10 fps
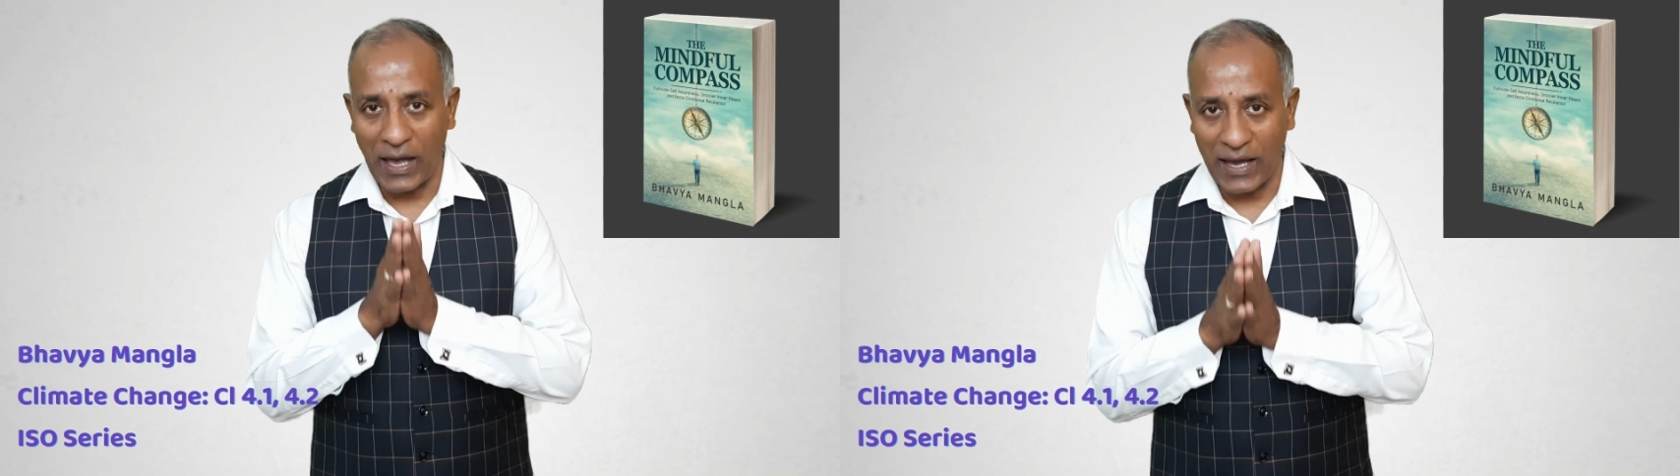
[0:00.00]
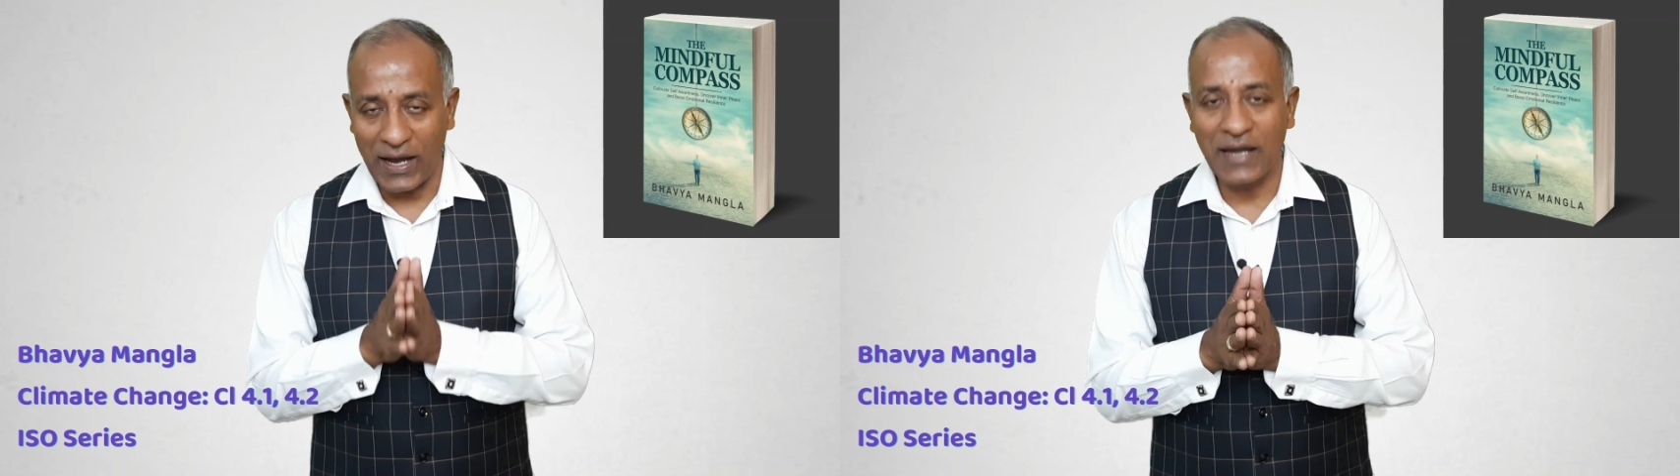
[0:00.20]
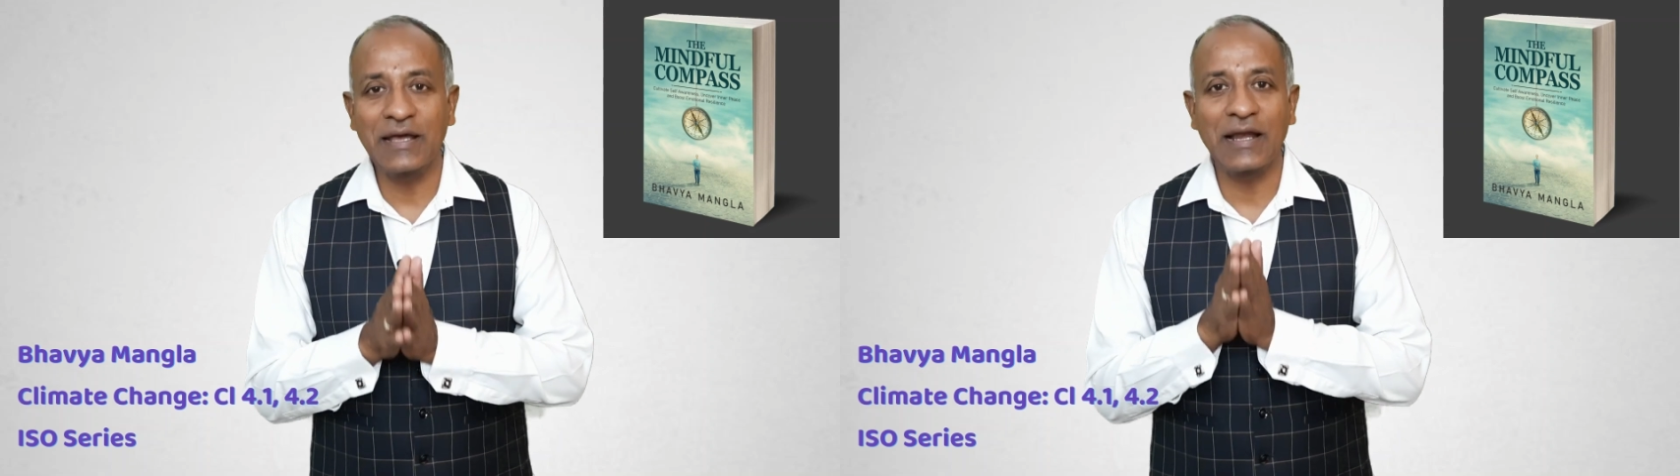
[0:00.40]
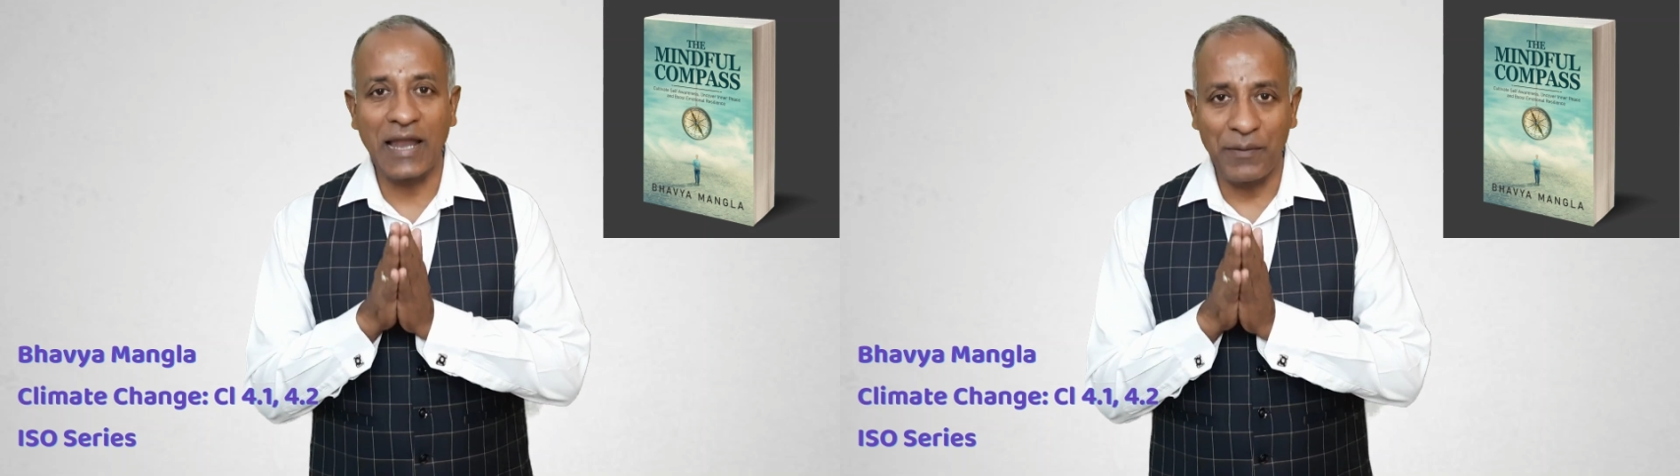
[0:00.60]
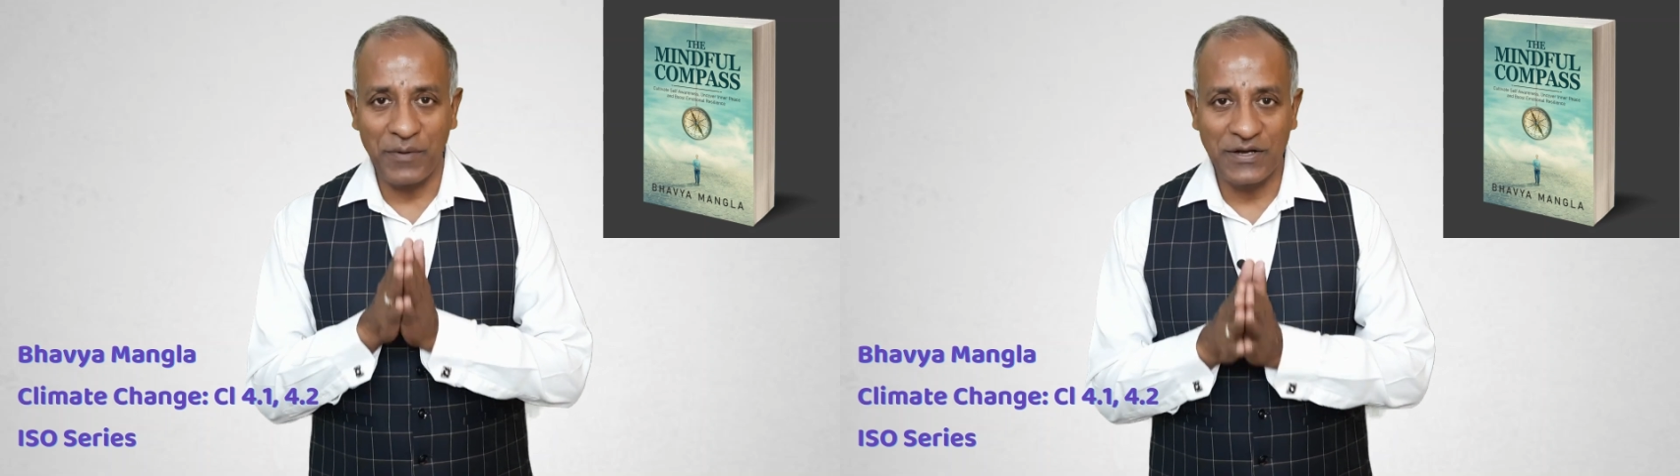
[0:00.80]
add
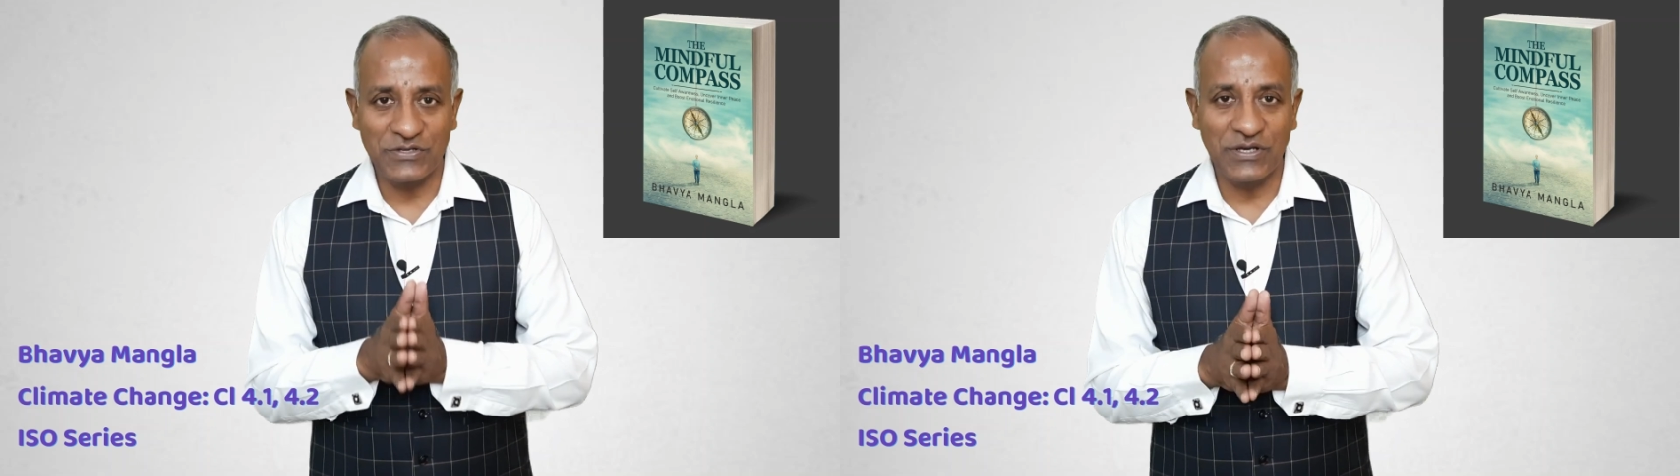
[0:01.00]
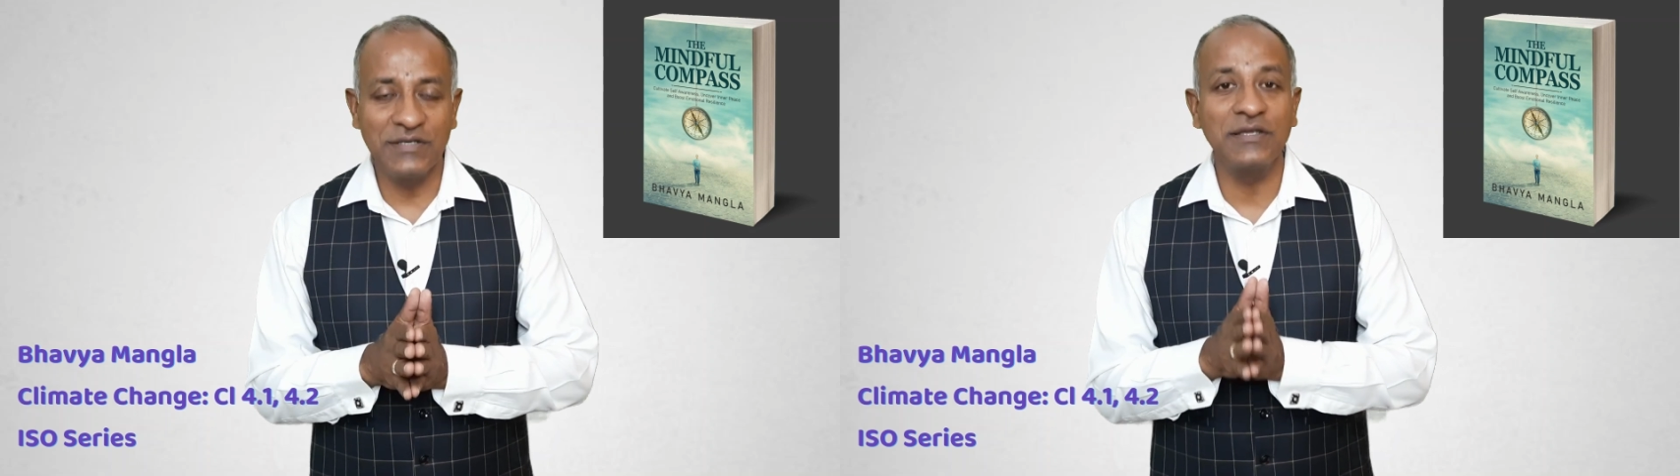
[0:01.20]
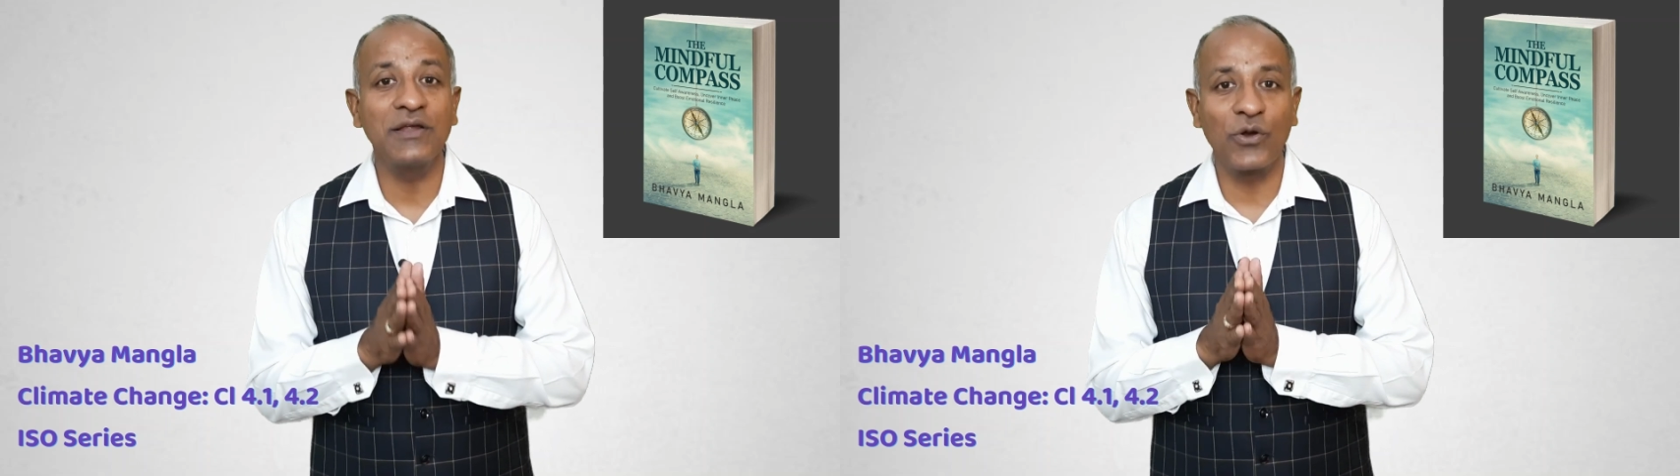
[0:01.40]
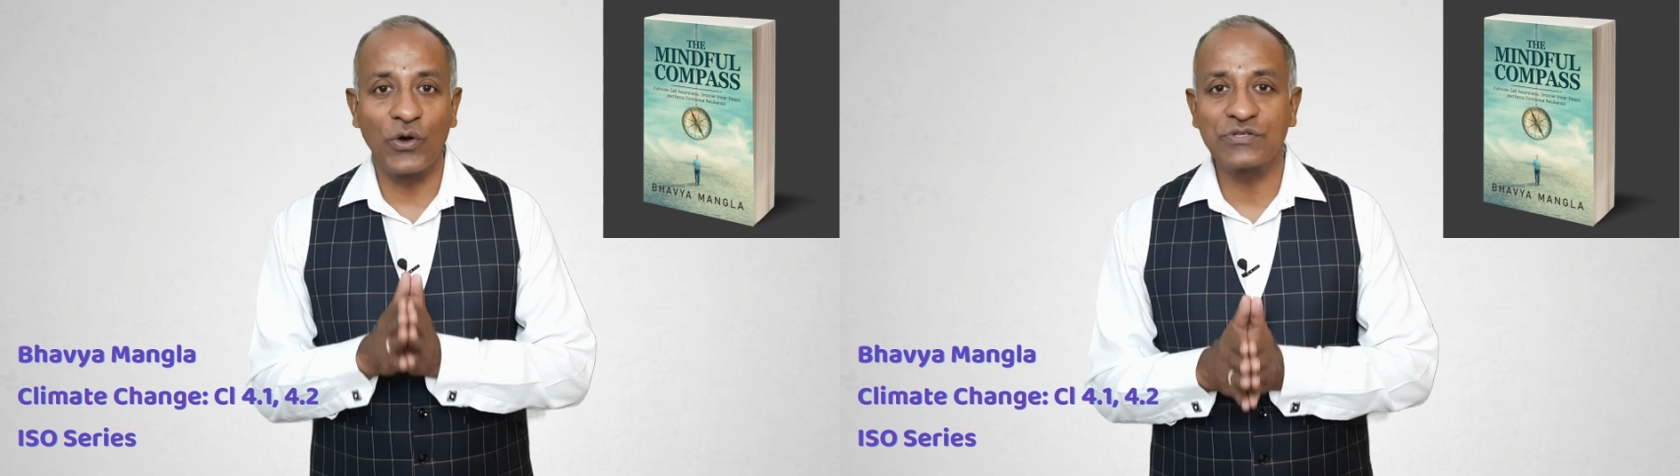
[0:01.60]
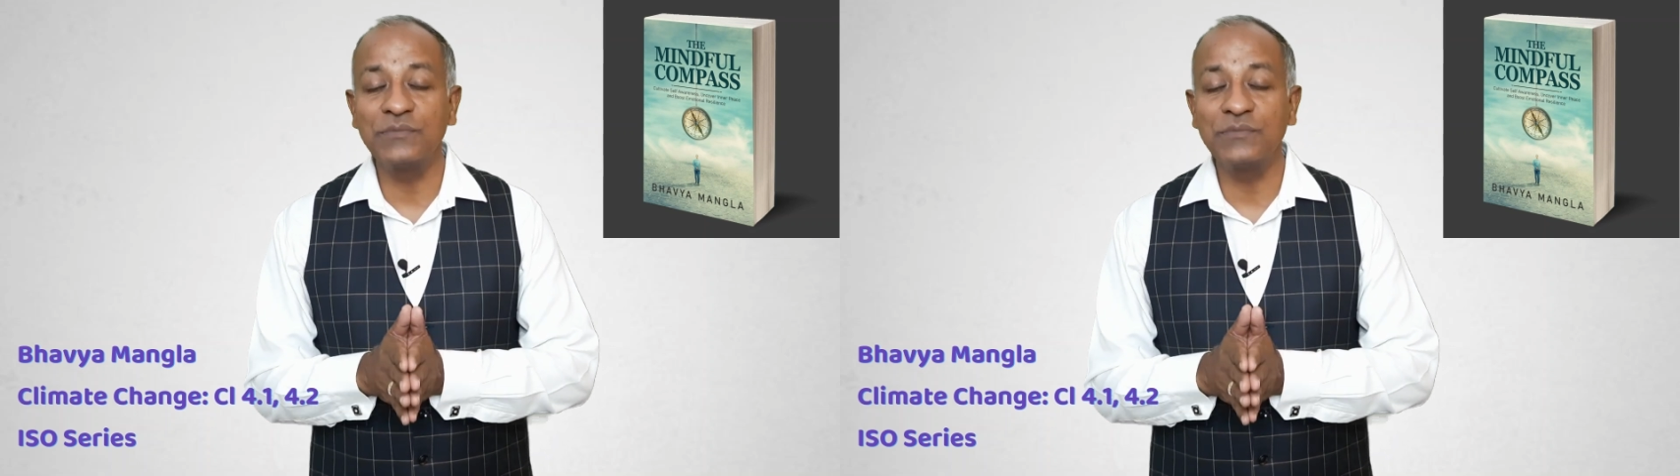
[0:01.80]
climate change in clause